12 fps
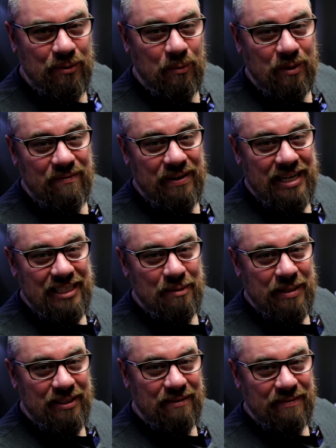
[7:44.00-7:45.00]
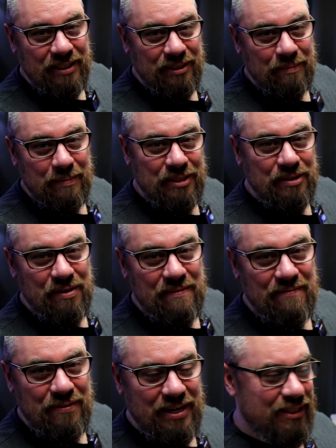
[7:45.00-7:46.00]
go to one very special fish, Mr.
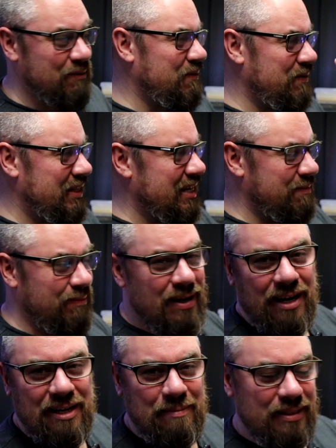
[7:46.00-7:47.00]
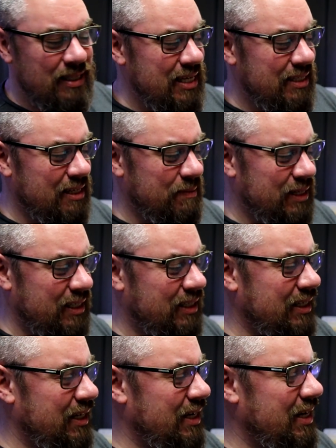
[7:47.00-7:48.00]
Humphrey. So we'll feed him a couple of these in a minute.